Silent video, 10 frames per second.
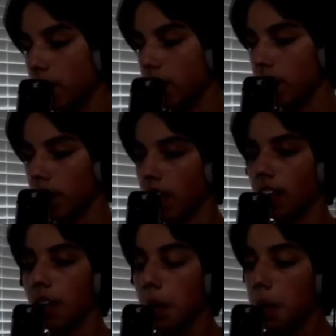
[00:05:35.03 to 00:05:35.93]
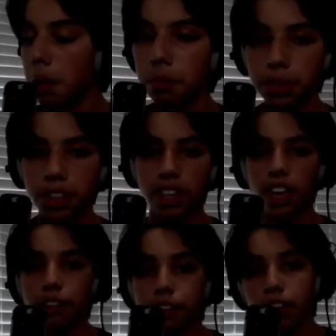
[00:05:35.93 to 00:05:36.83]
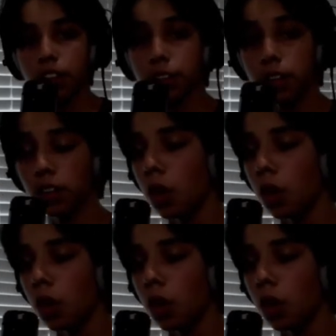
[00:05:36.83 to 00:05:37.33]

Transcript: or yeah. I feel you.